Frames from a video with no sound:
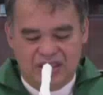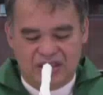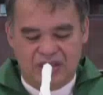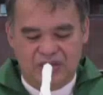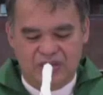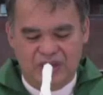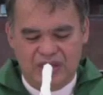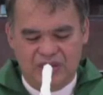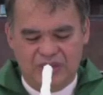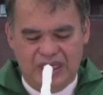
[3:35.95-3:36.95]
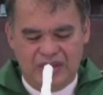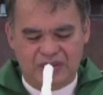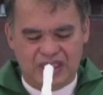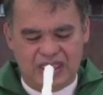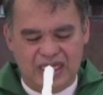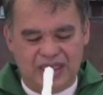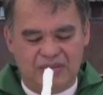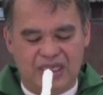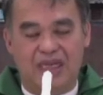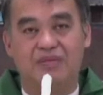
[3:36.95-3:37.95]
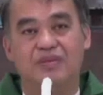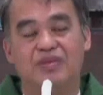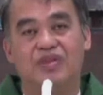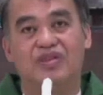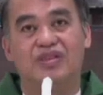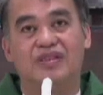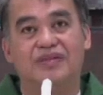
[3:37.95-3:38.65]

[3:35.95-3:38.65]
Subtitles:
So one who believes in God becomes